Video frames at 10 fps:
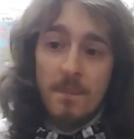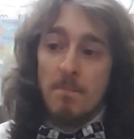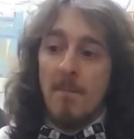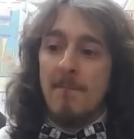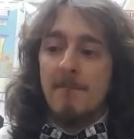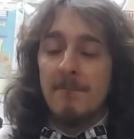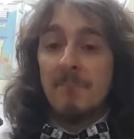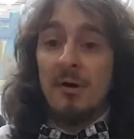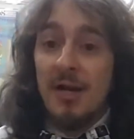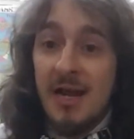
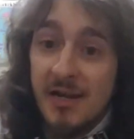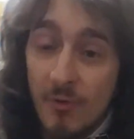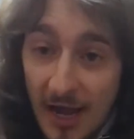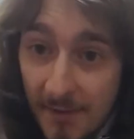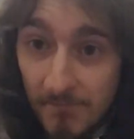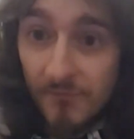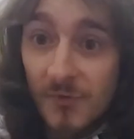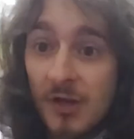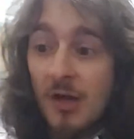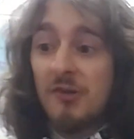But anyway,
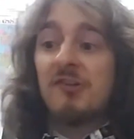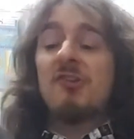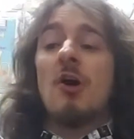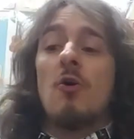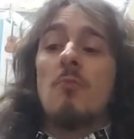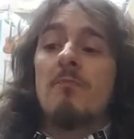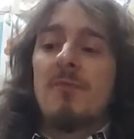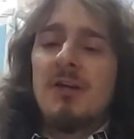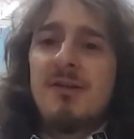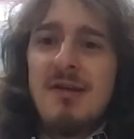so
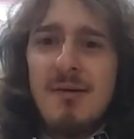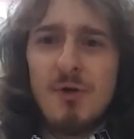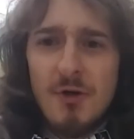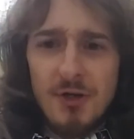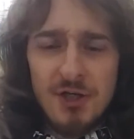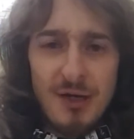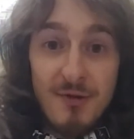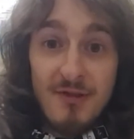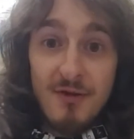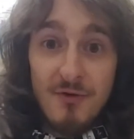today I'm going to share
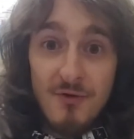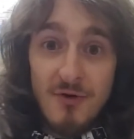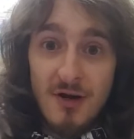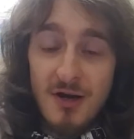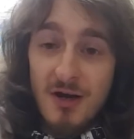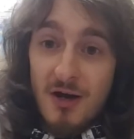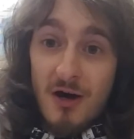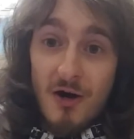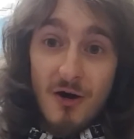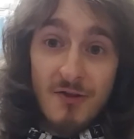with you
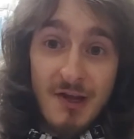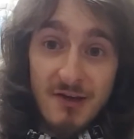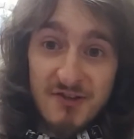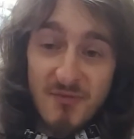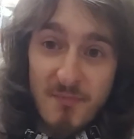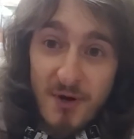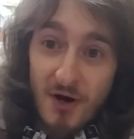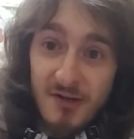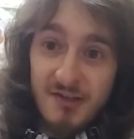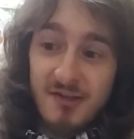all the instrument
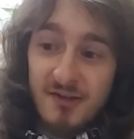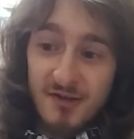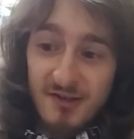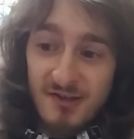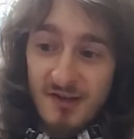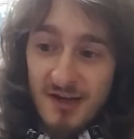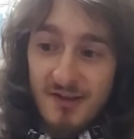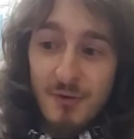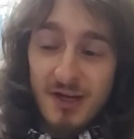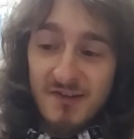parts, because I
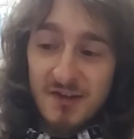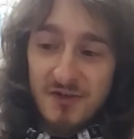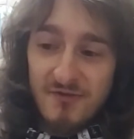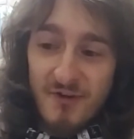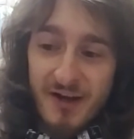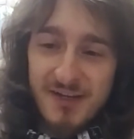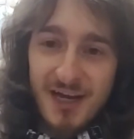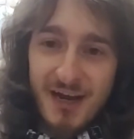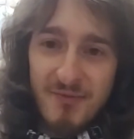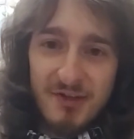think we had such a fun
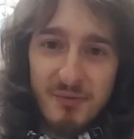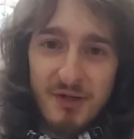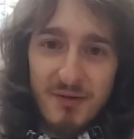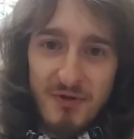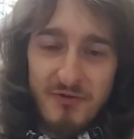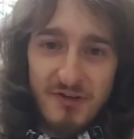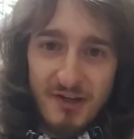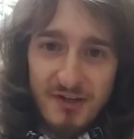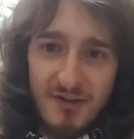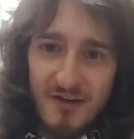time this week in
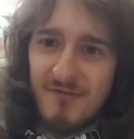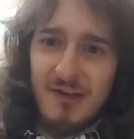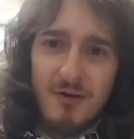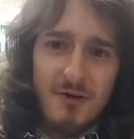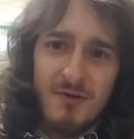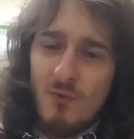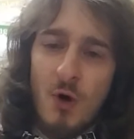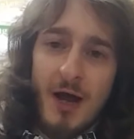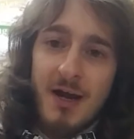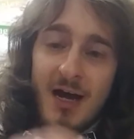music that I figured
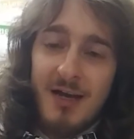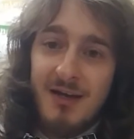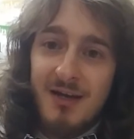why not